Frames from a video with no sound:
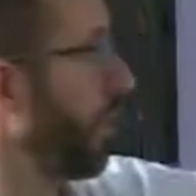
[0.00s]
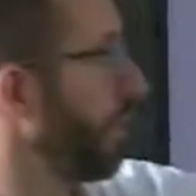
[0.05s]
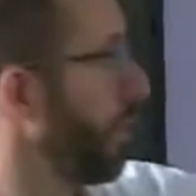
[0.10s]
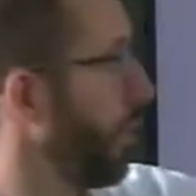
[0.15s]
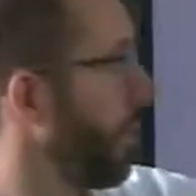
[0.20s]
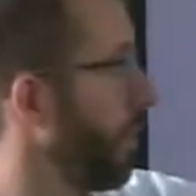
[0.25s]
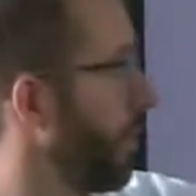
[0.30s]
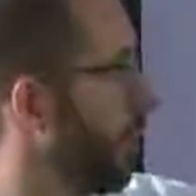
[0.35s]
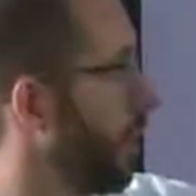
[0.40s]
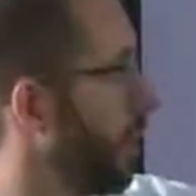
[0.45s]

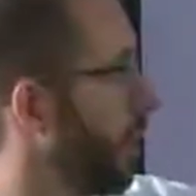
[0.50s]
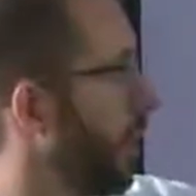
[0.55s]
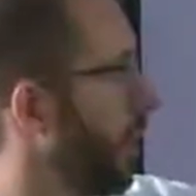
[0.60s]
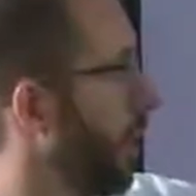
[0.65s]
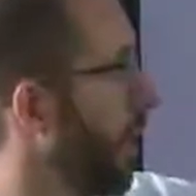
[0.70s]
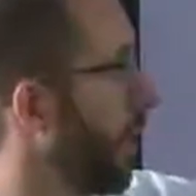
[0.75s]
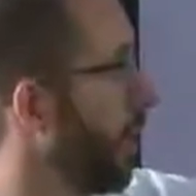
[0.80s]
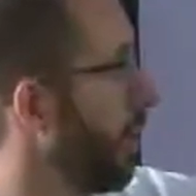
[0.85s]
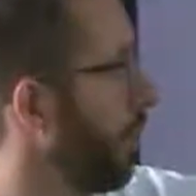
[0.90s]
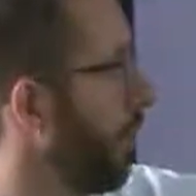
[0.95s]
we typically
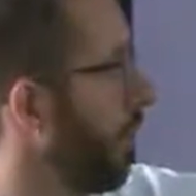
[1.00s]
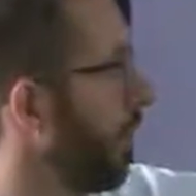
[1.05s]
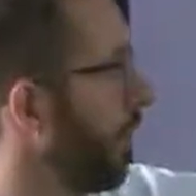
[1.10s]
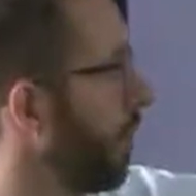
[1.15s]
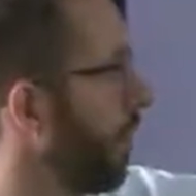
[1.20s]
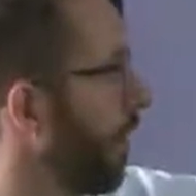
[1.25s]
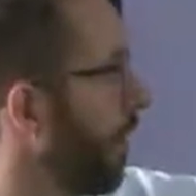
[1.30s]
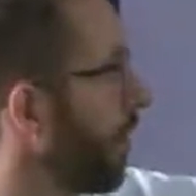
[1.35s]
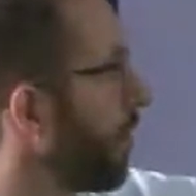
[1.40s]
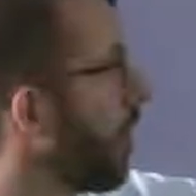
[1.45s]
recommend
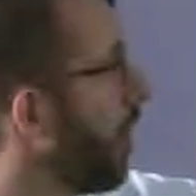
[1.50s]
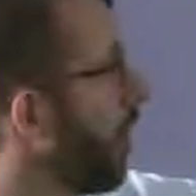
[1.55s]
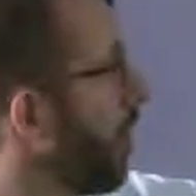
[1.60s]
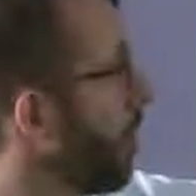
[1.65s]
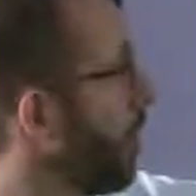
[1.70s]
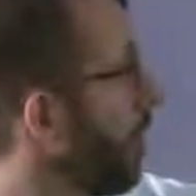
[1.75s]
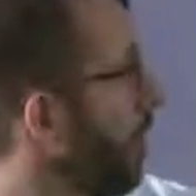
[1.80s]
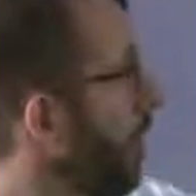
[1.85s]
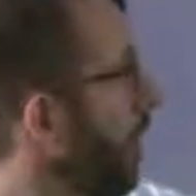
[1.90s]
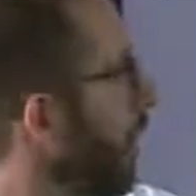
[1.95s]
to work
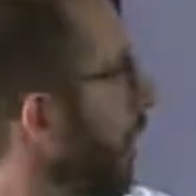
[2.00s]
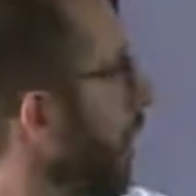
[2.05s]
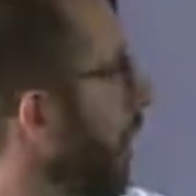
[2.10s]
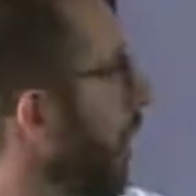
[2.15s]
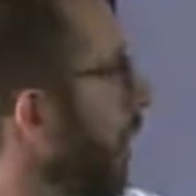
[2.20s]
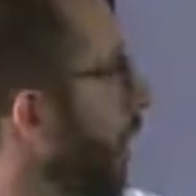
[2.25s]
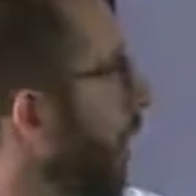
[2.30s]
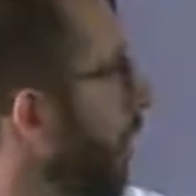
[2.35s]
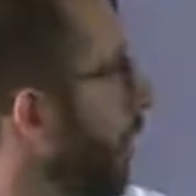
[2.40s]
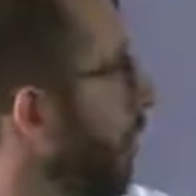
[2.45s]
with.
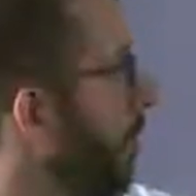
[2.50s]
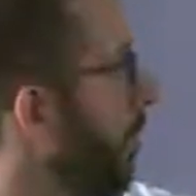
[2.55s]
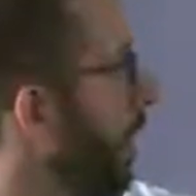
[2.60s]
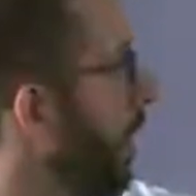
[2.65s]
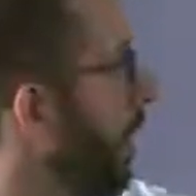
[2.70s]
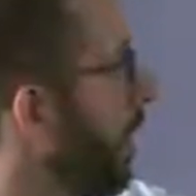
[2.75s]
Um,